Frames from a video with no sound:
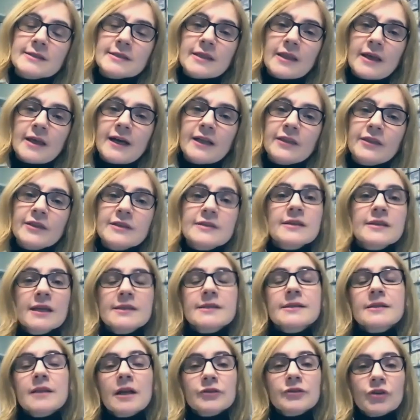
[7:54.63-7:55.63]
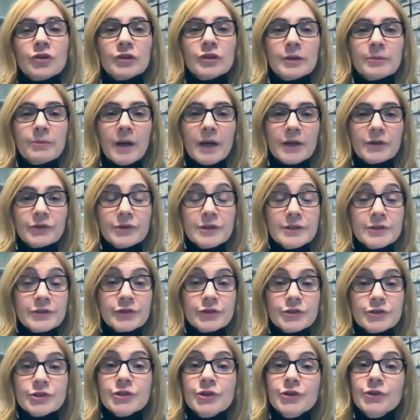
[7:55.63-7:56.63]
that it's not only my
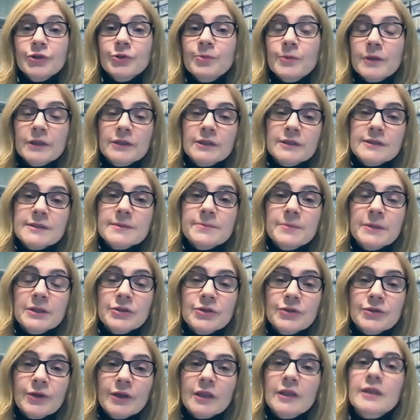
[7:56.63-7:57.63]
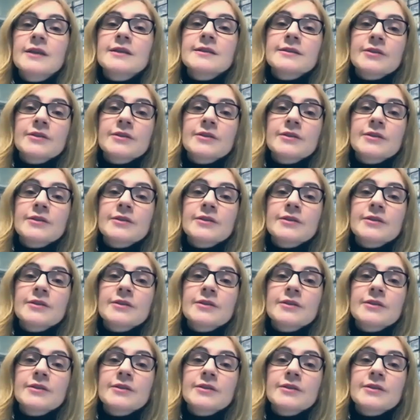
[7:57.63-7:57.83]
research group that has been doing this.